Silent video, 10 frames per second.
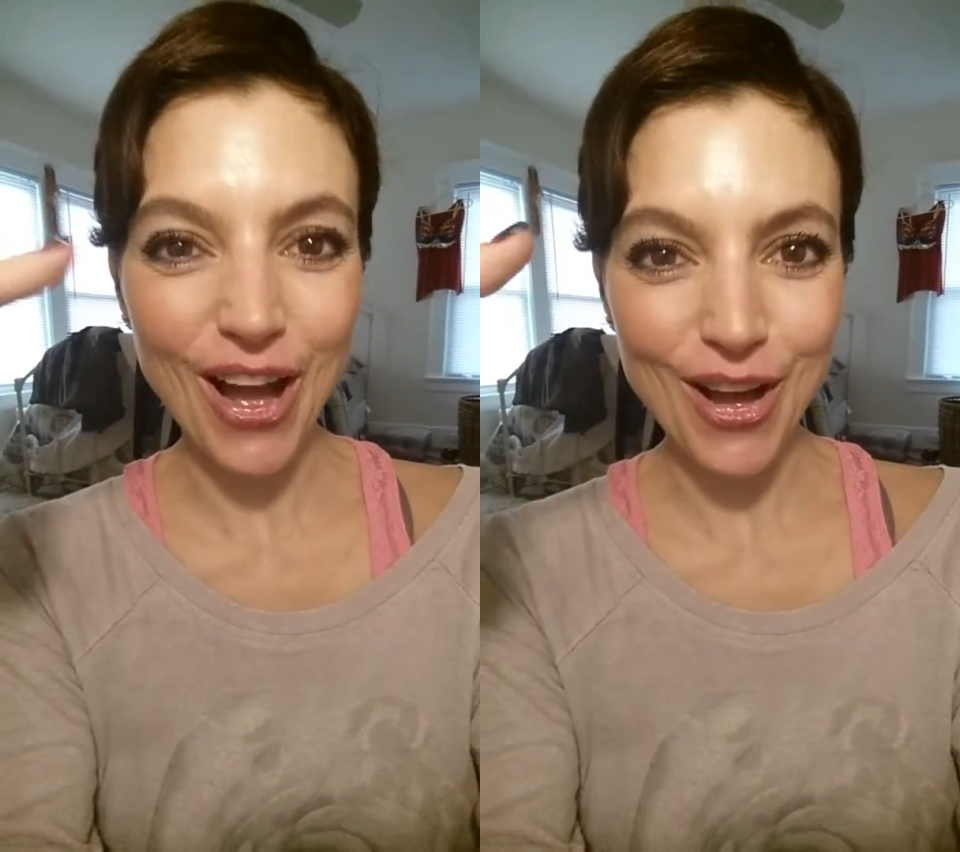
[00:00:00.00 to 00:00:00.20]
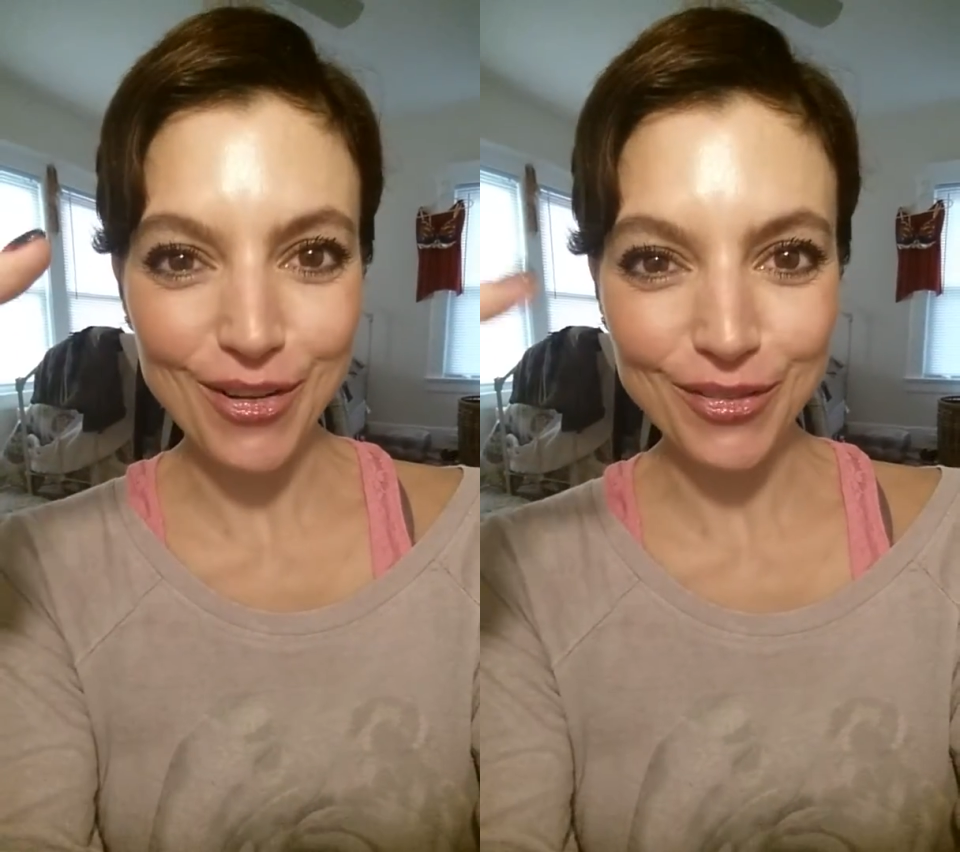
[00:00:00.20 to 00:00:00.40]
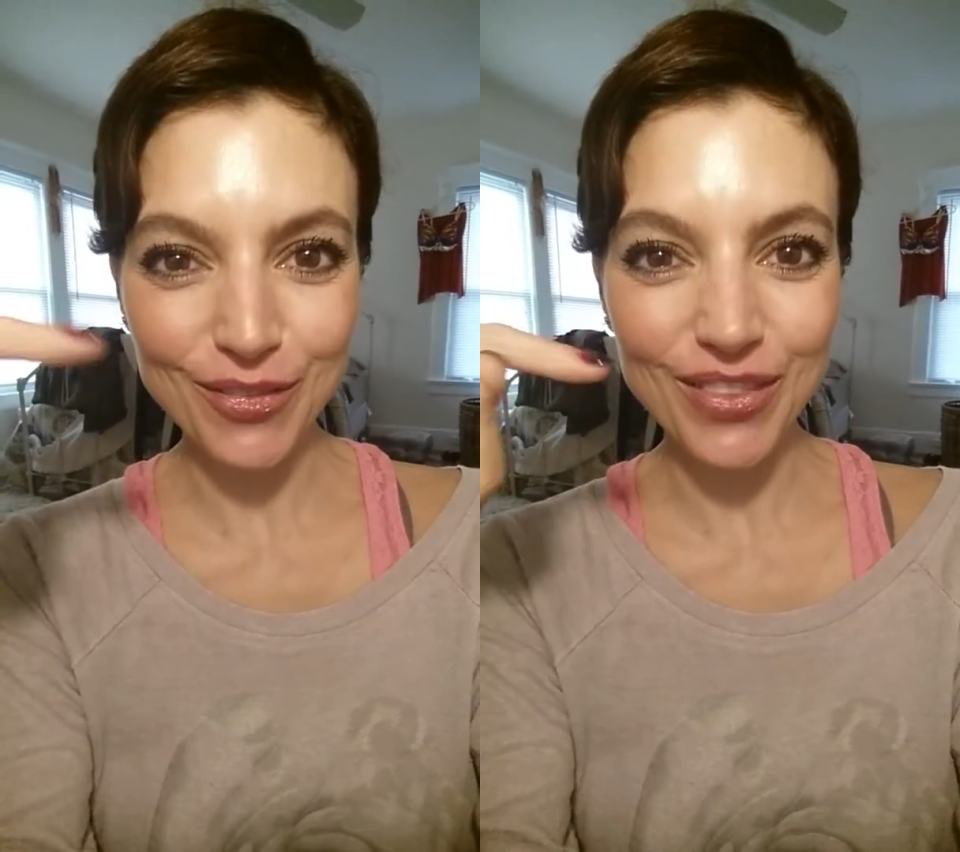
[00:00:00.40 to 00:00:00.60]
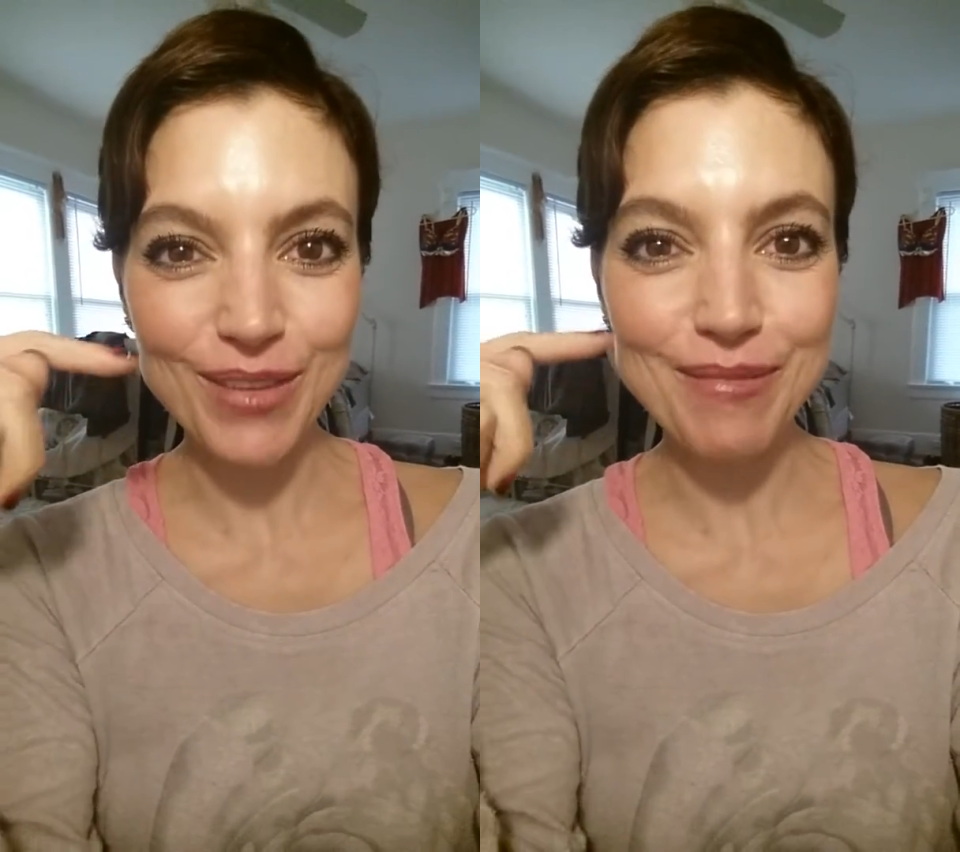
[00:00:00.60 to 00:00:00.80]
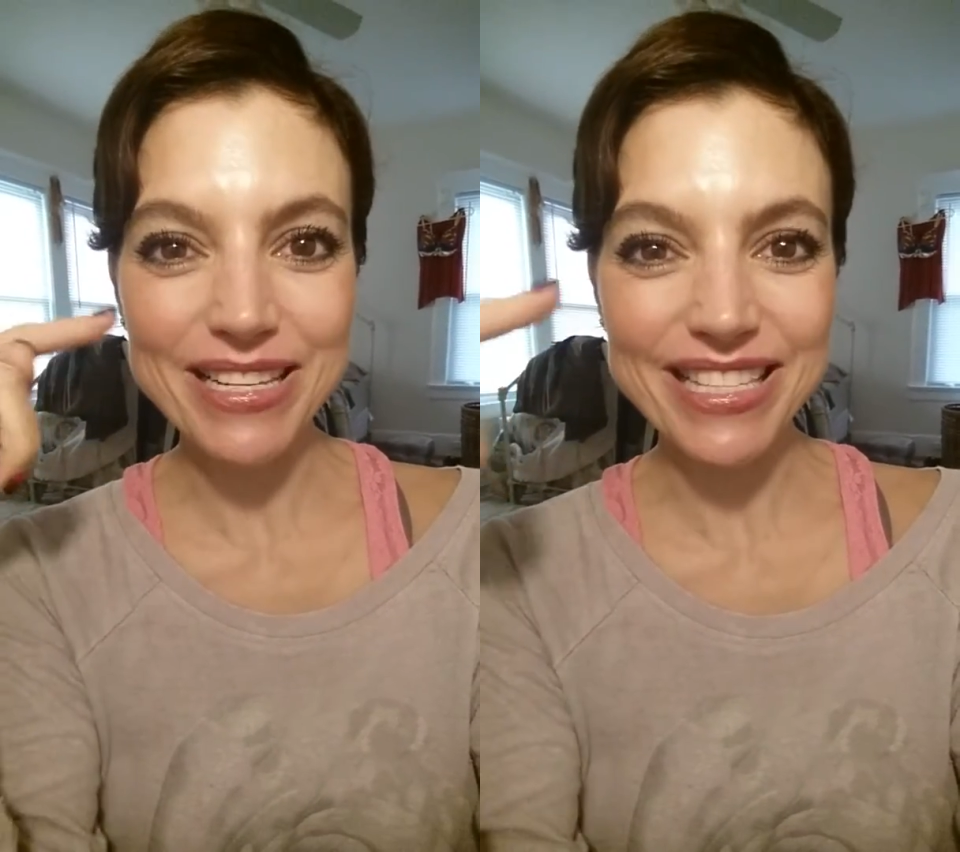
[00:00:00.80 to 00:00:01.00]
of the
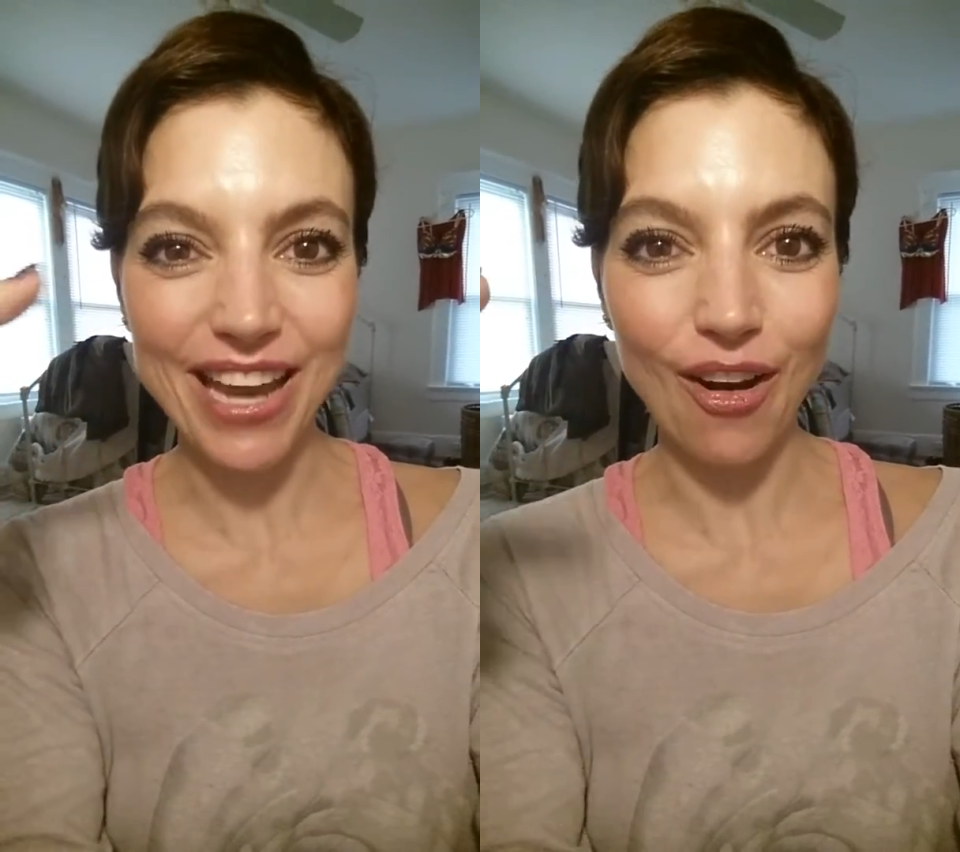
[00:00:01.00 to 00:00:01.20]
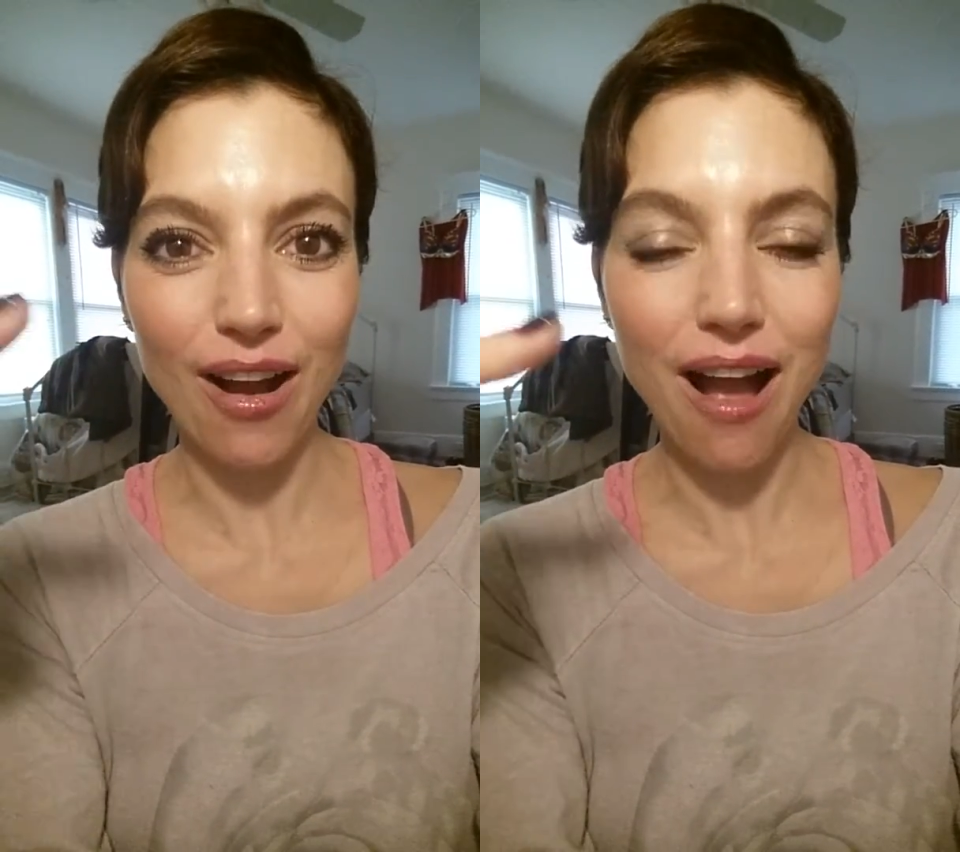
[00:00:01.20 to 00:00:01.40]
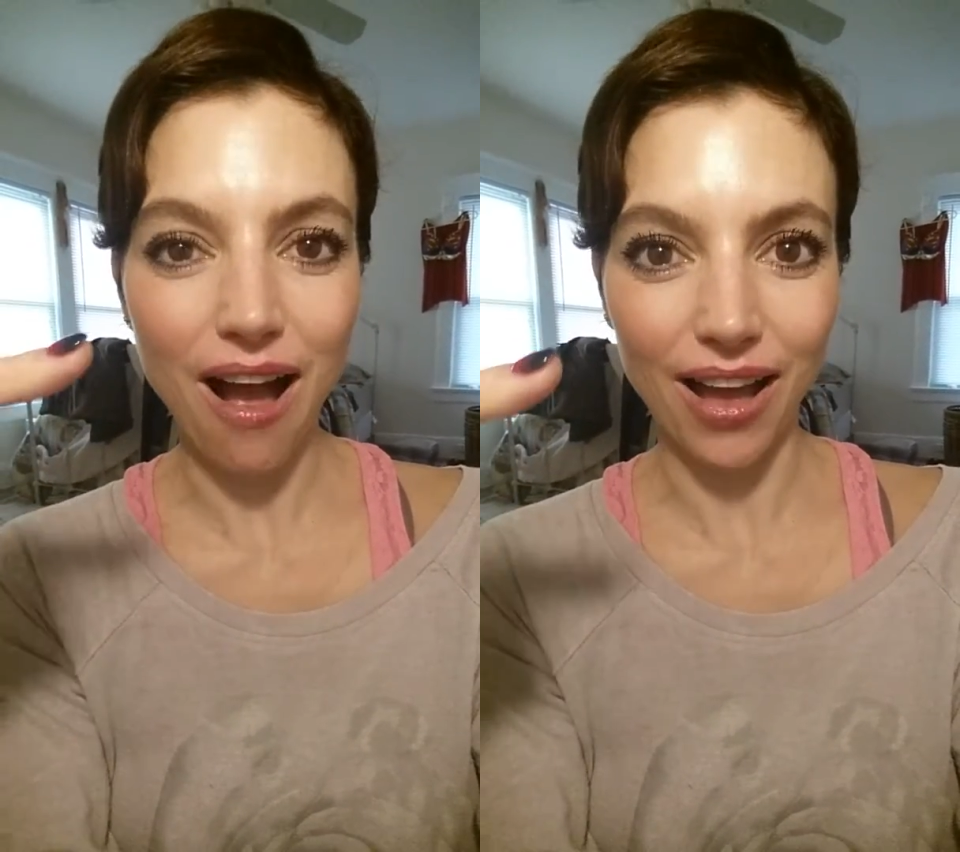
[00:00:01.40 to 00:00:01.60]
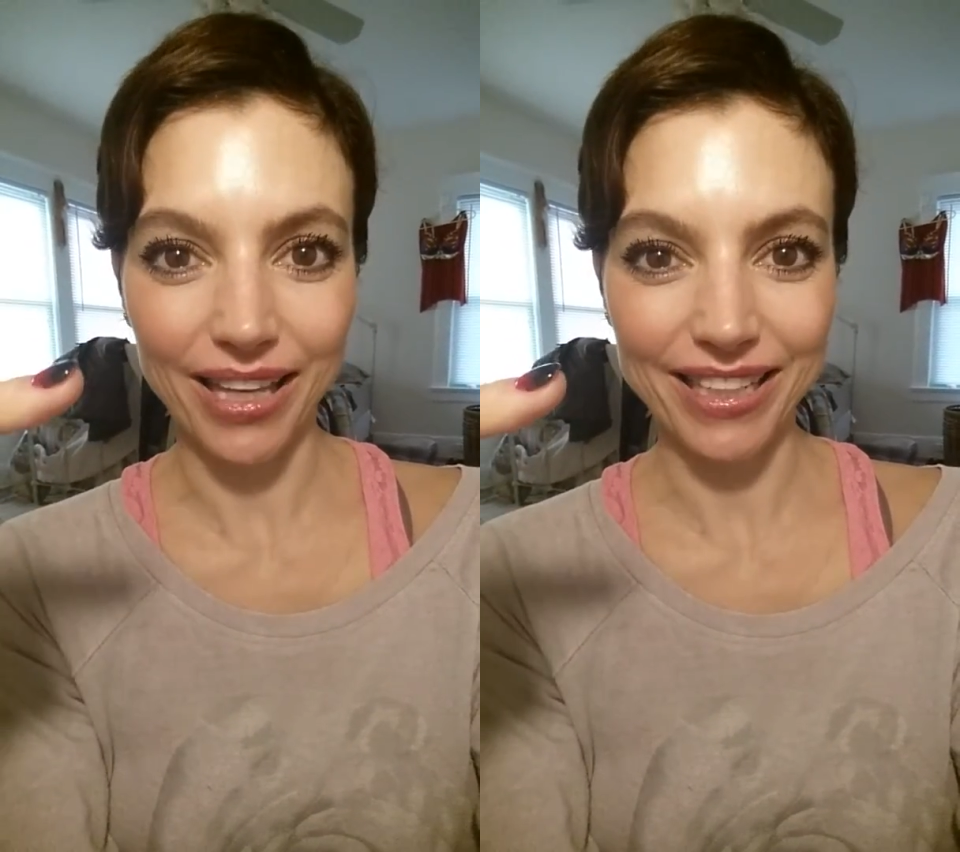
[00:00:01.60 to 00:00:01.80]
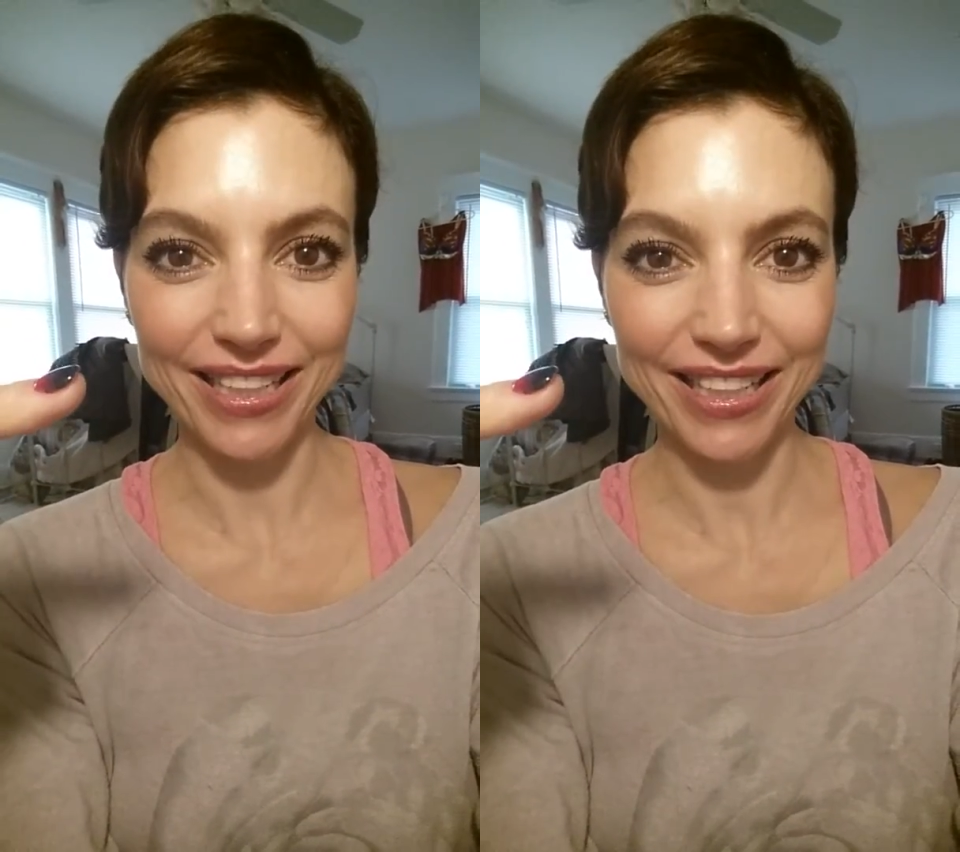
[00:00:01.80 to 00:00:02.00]
mascara
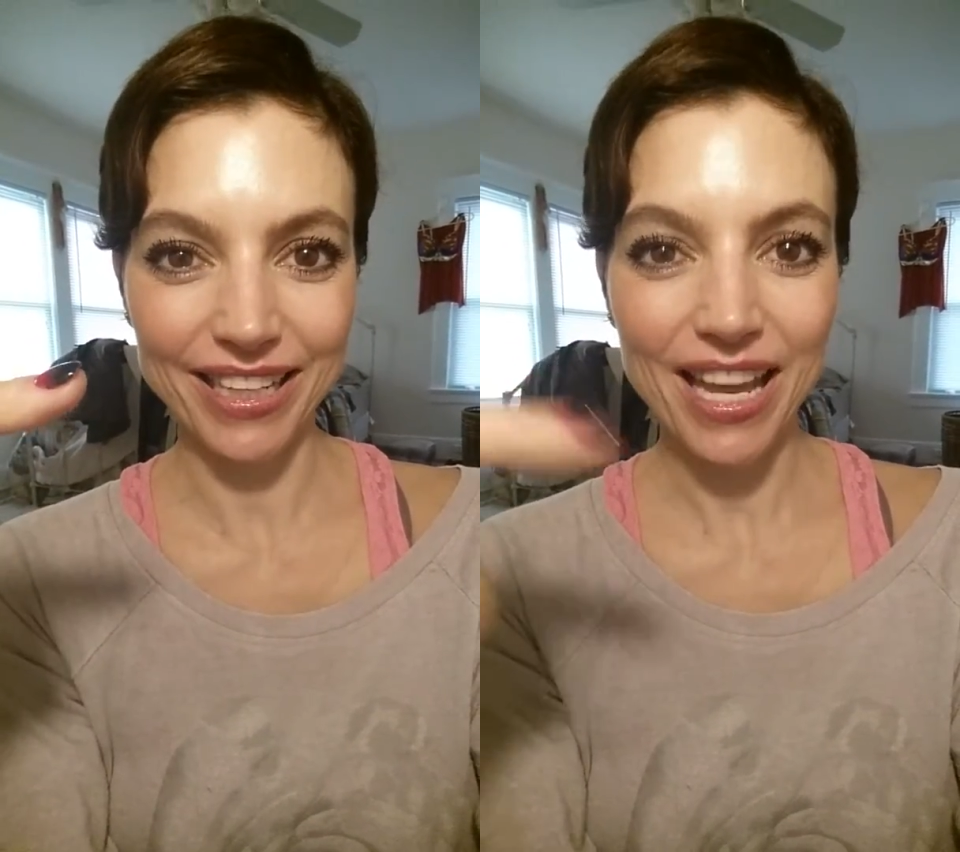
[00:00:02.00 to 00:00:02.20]
on.